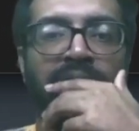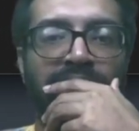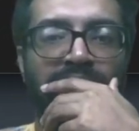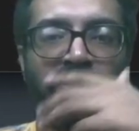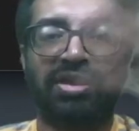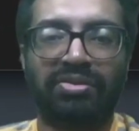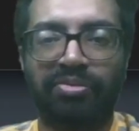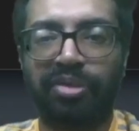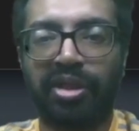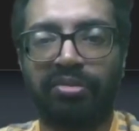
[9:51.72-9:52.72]
So this would
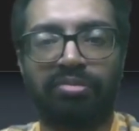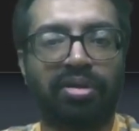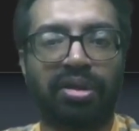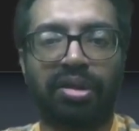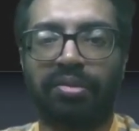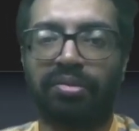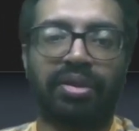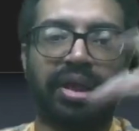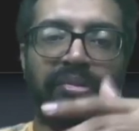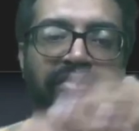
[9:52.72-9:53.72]
be,
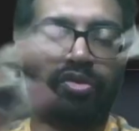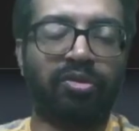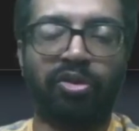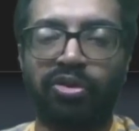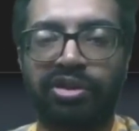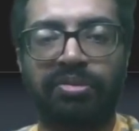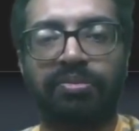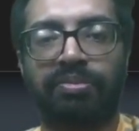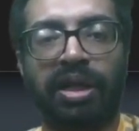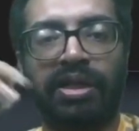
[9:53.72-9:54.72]
I mean, for most
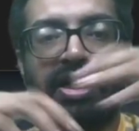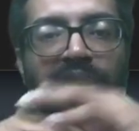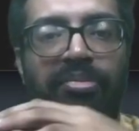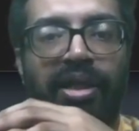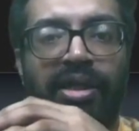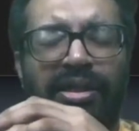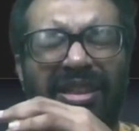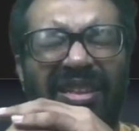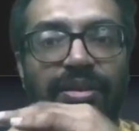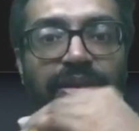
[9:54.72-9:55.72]
practical
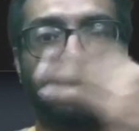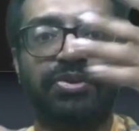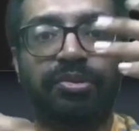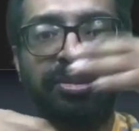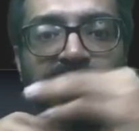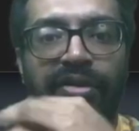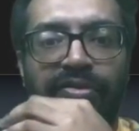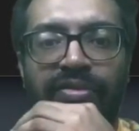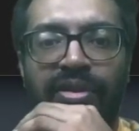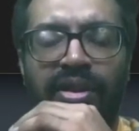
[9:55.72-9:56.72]
application, this would be
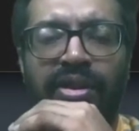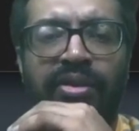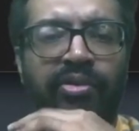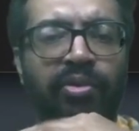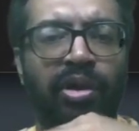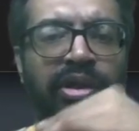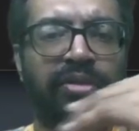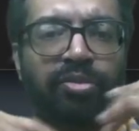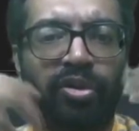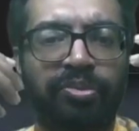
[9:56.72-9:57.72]
enough. If you wanted
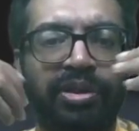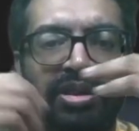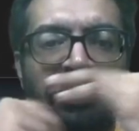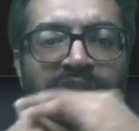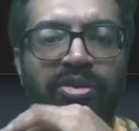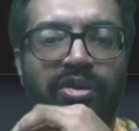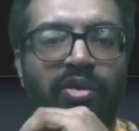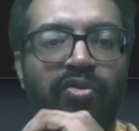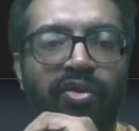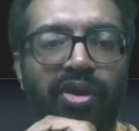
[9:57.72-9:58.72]
more precision, you should
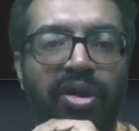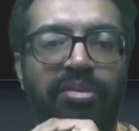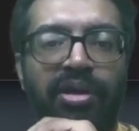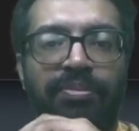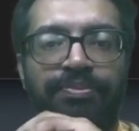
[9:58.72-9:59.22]
go for double.